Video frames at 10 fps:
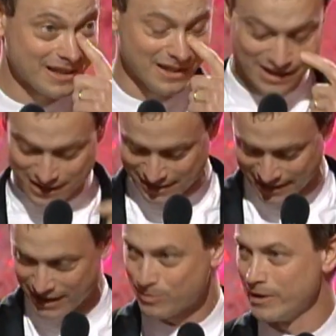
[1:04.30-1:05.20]

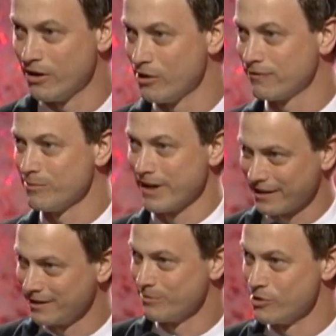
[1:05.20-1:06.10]
HBO uh, for
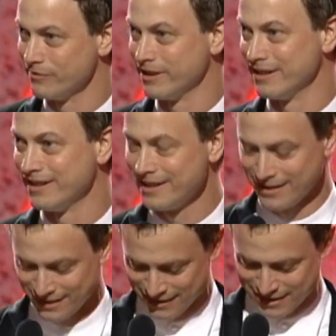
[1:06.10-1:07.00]
making the movie, and
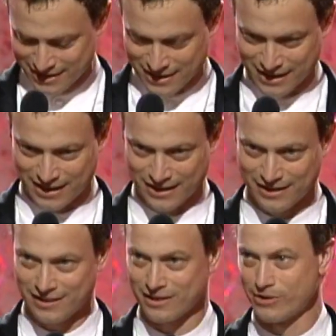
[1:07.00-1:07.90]

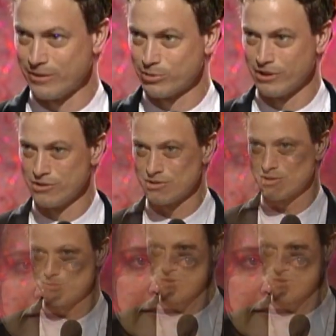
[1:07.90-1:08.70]
uh, our great producers,